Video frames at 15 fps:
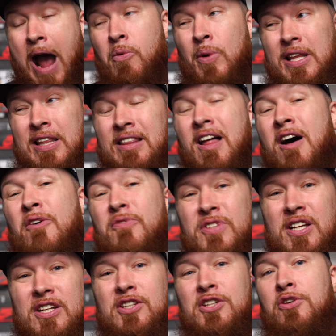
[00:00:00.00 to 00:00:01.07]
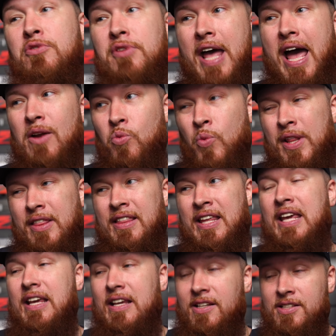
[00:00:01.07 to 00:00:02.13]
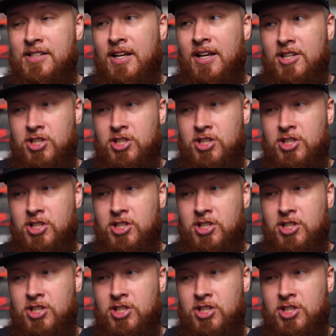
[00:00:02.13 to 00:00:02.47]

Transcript: I would love to do that with these,